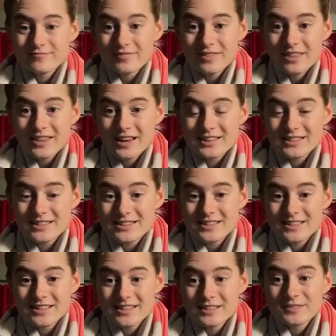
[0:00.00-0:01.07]
that's,
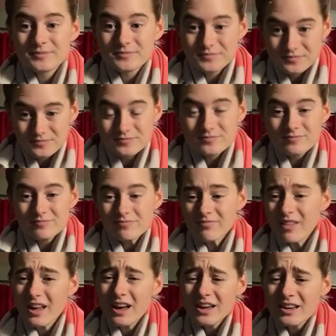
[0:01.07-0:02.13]

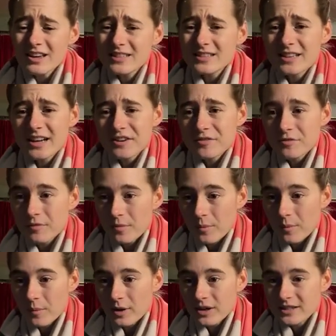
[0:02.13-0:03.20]
I guess, kind of
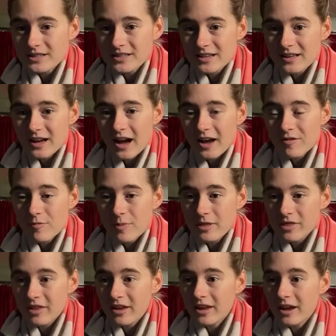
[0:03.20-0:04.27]
what I've been
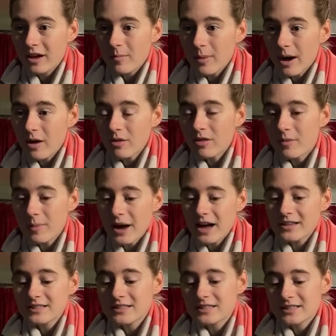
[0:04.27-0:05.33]
thinking about the
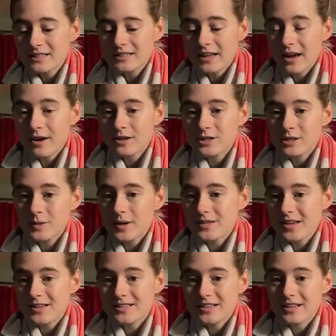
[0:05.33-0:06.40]
past day or two, as
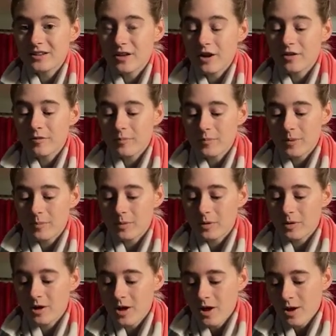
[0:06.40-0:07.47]
I see a lot of
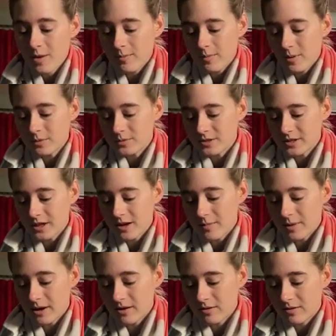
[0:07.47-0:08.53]
people posting
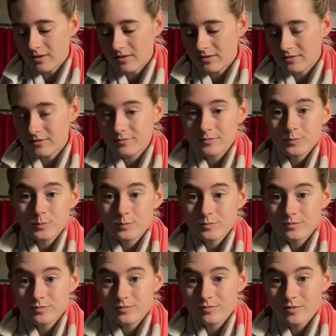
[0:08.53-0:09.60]
about
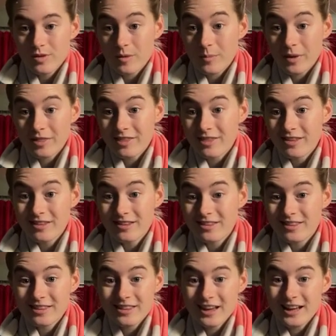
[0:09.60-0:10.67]
the month
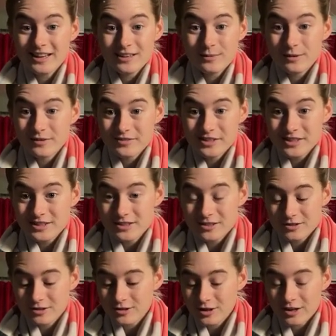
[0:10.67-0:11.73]
that we've
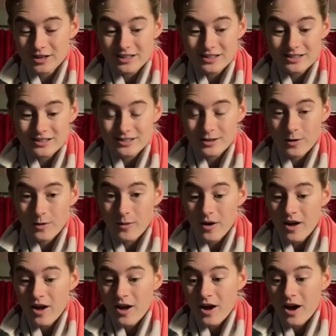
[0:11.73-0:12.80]
just started. So
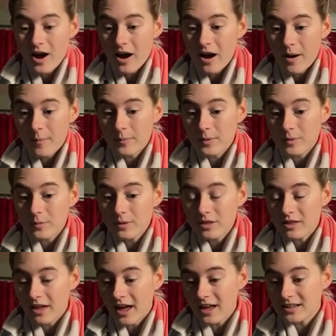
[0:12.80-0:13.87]
with
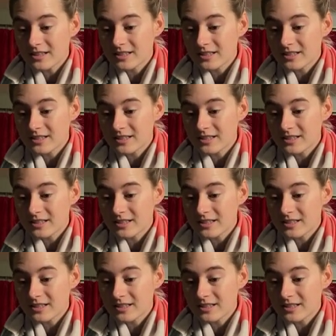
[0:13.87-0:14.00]
that,